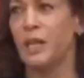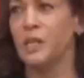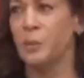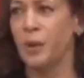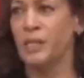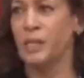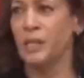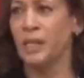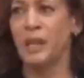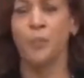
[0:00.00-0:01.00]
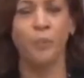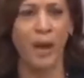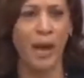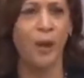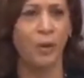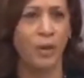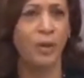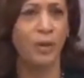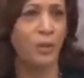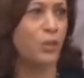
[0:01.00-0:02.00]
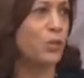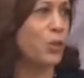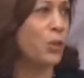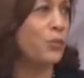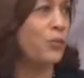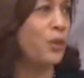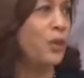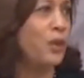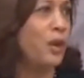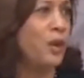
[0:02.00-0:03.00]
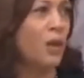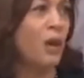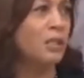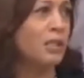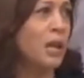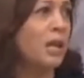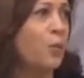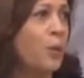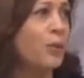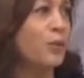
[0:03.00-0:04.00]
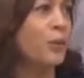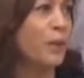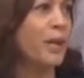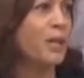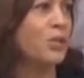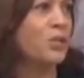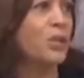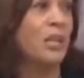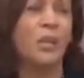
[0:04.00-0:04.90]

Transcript: Vice President, I am proud to serve alongside one of the greatest